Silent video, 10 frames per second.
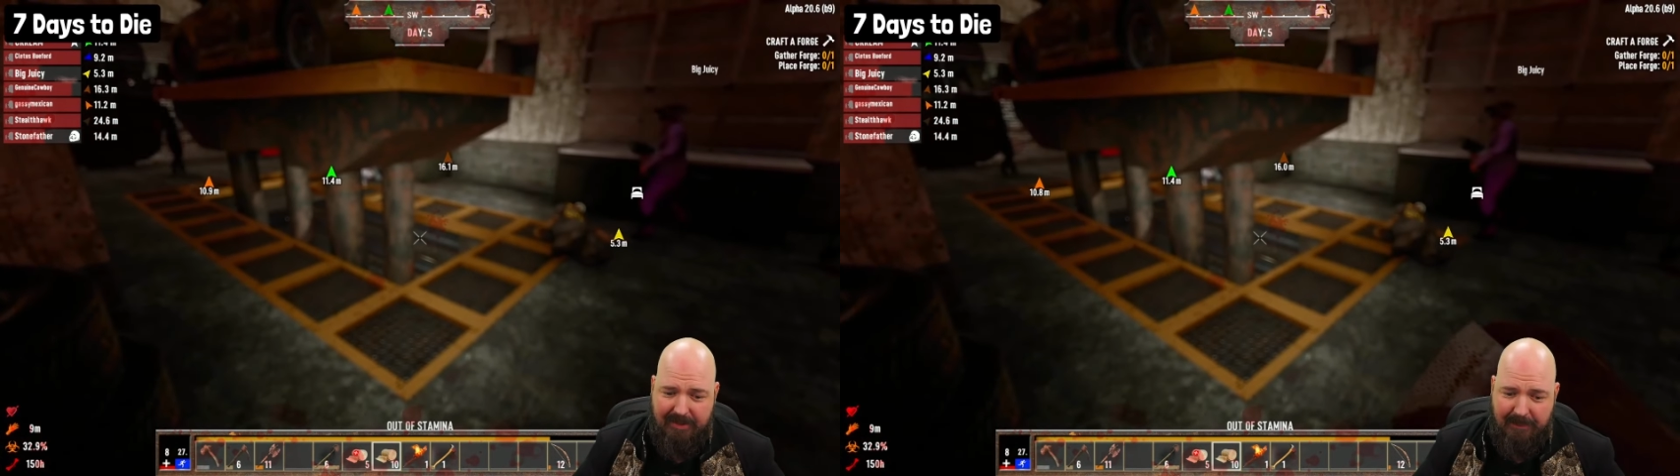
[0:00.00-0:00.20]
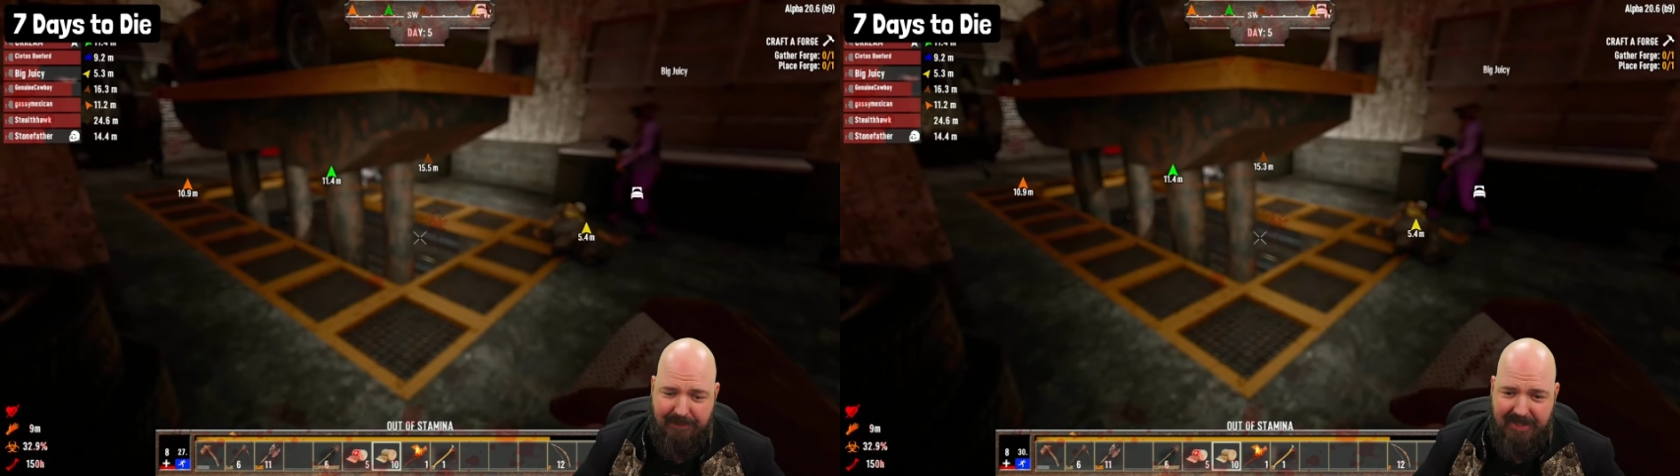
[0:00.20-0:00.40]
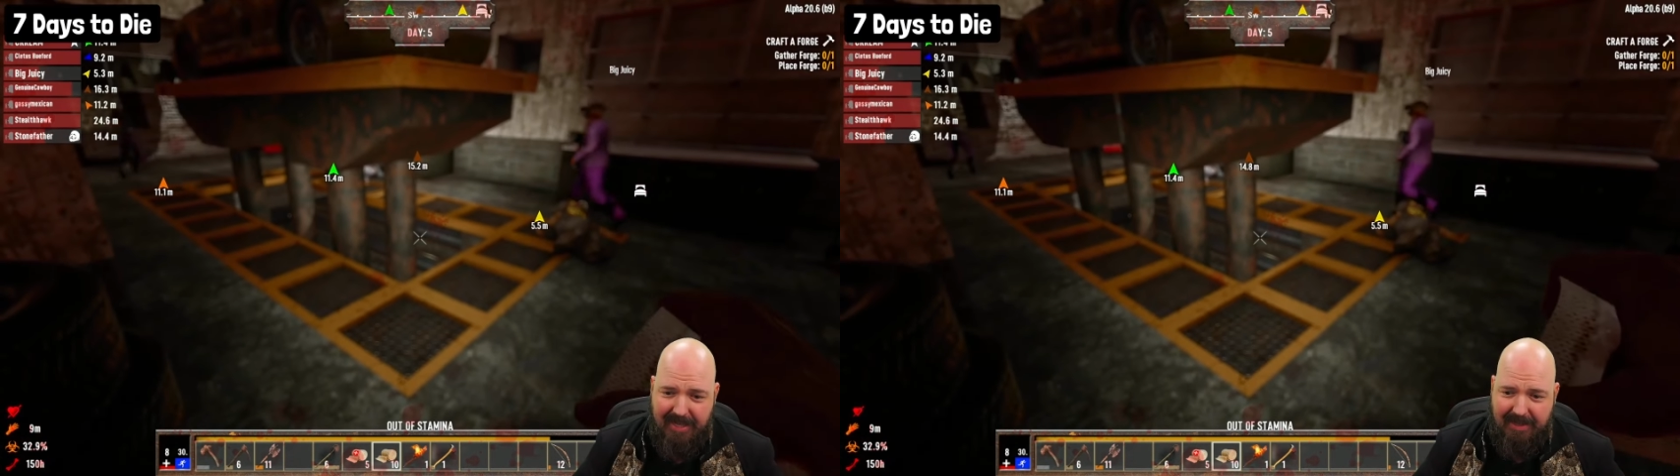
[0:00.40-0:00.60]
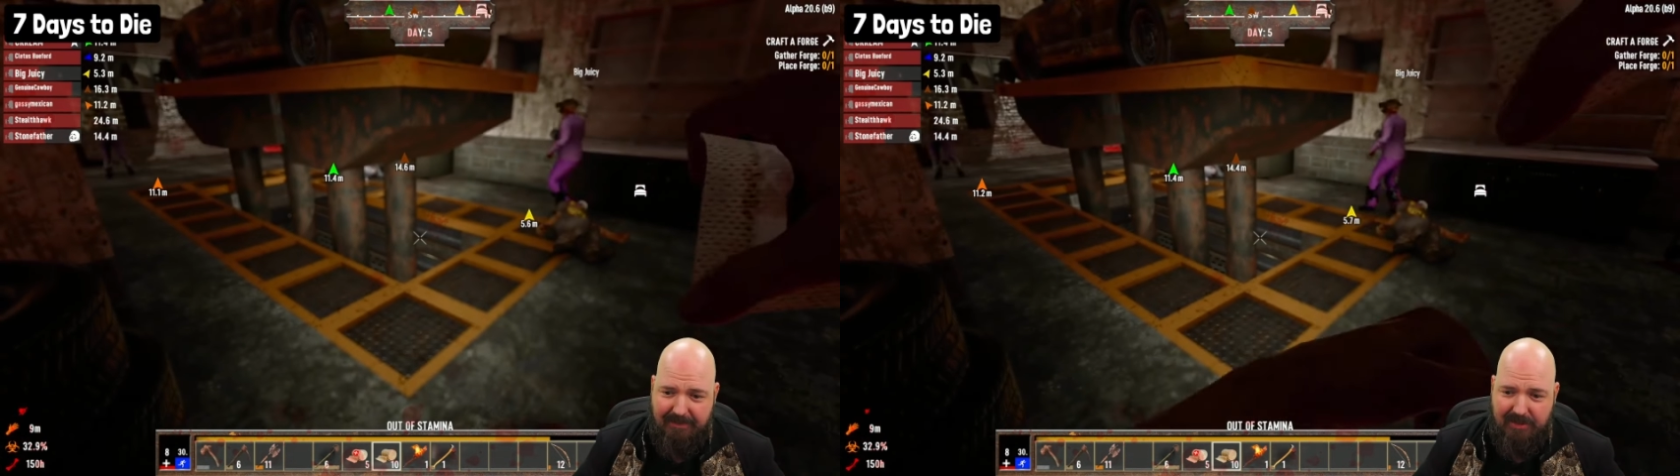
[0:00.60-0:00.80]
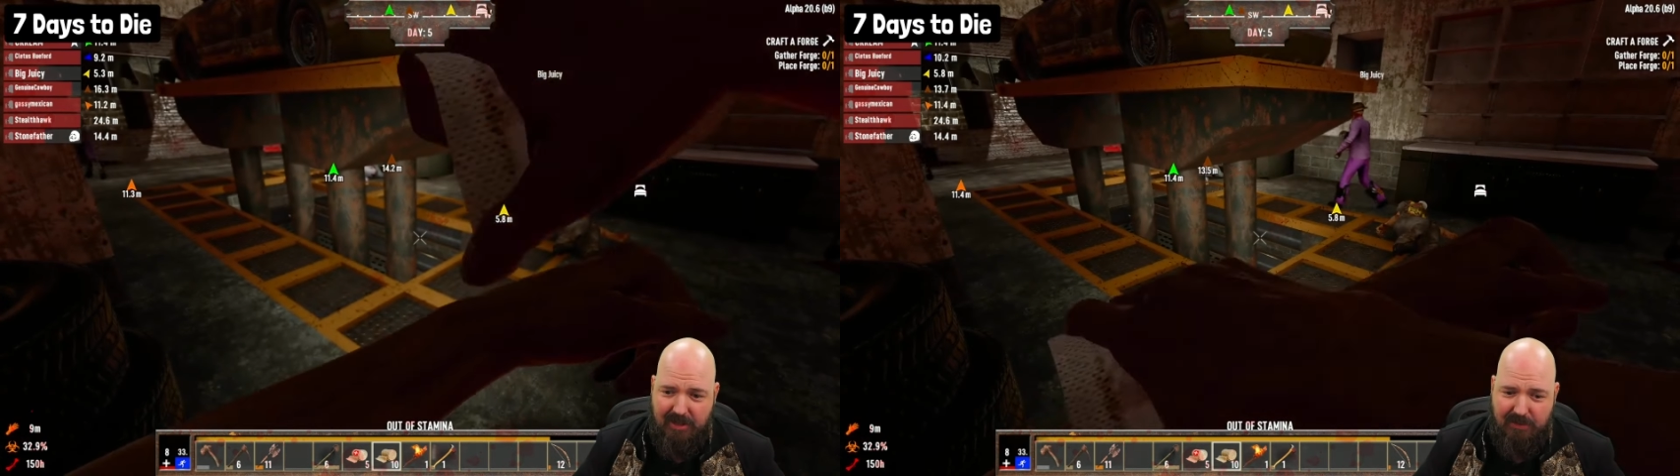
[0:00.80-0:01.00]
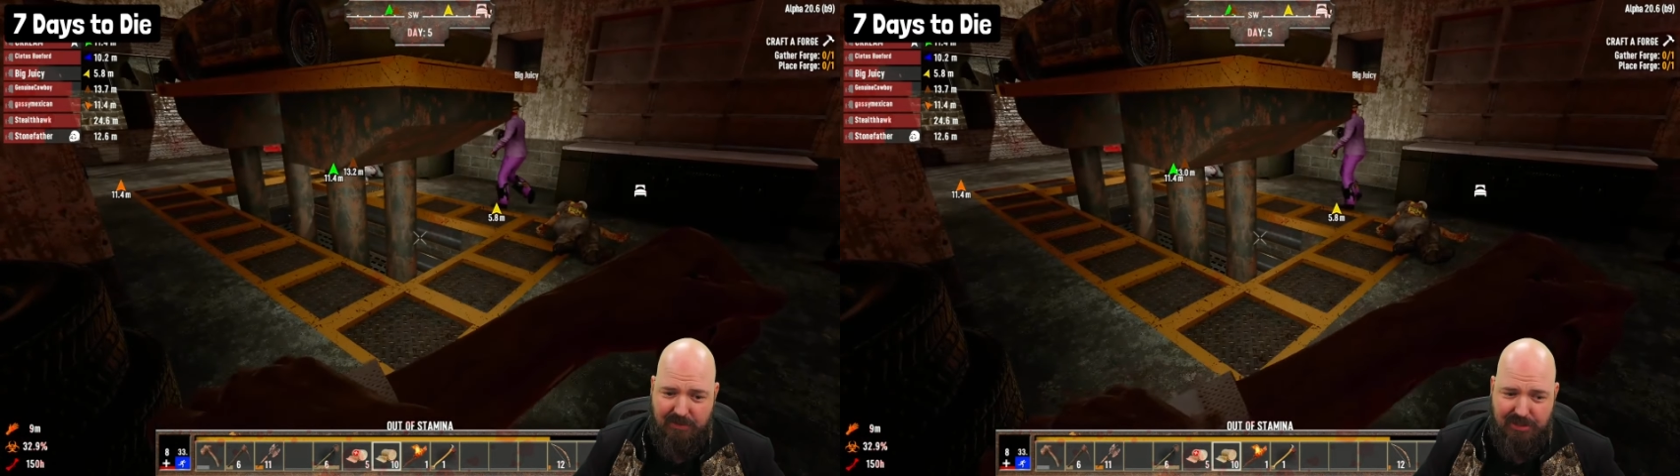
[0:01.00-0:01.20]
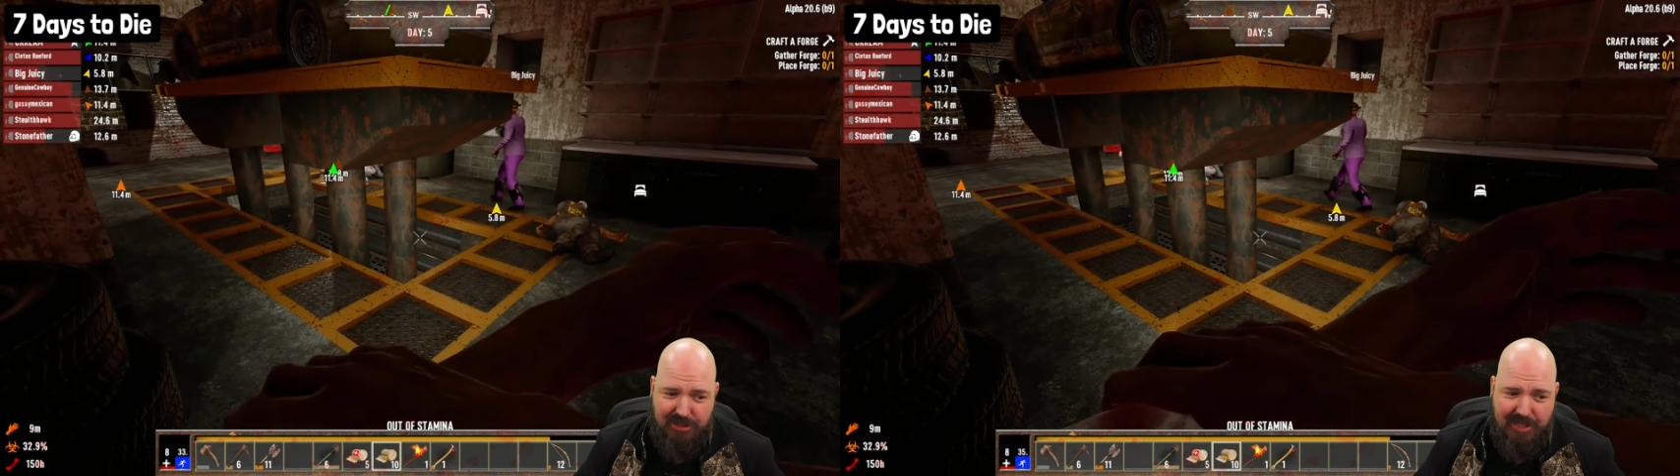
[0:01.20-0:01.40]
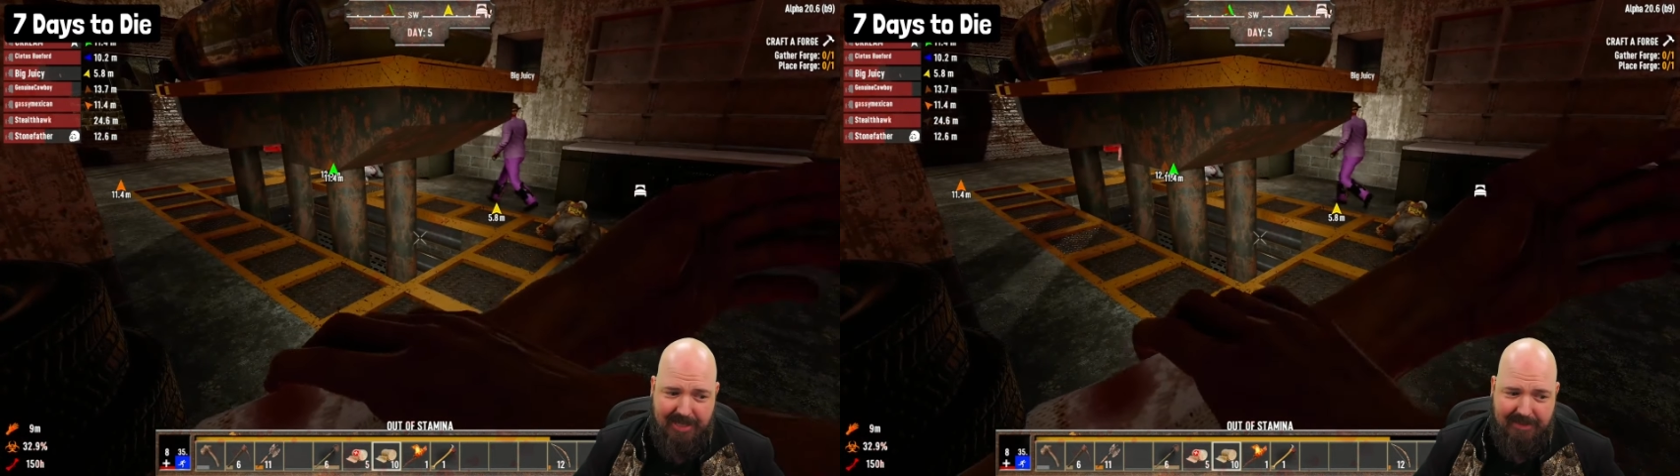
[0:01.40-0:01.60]
I'm done! Oh,
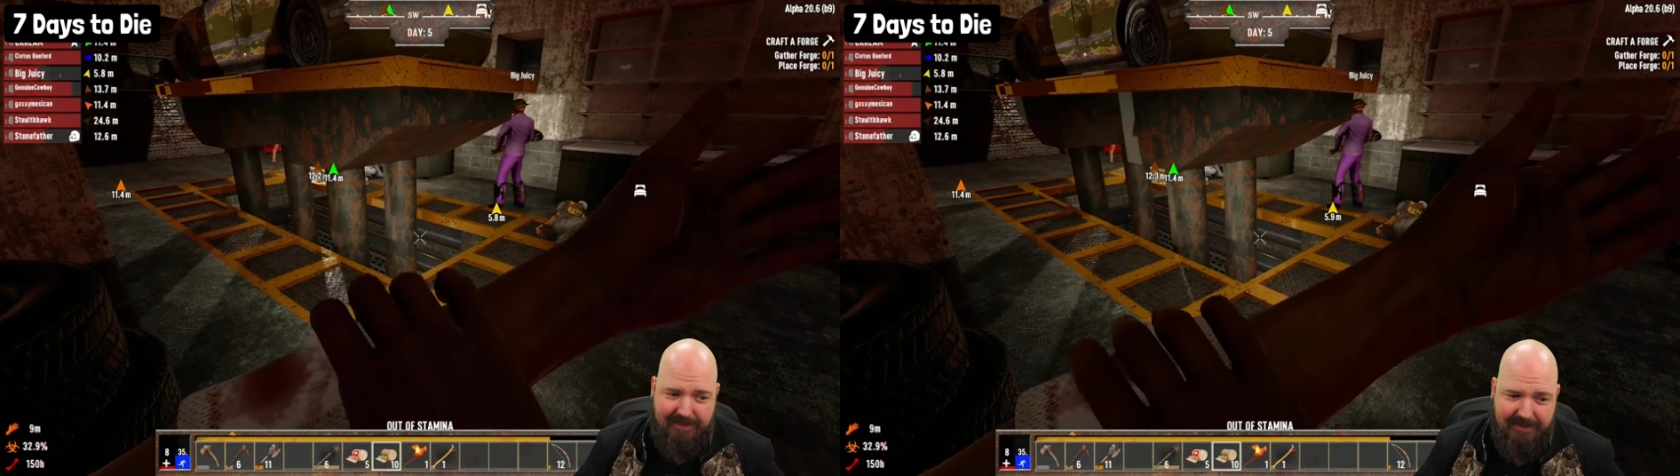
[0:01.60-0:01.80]
shit!